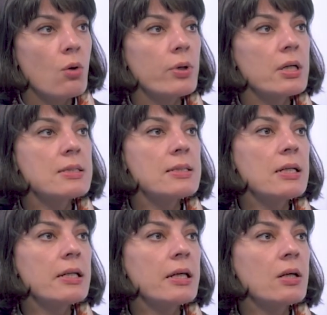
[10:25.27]
we are
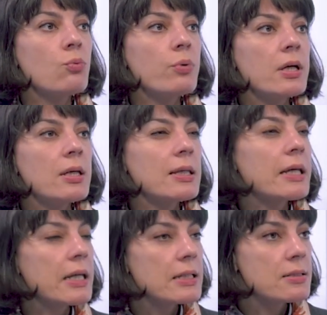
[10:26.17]
dealing with
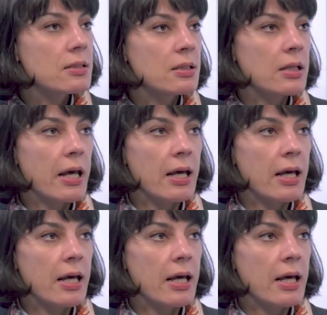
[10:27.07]
hidden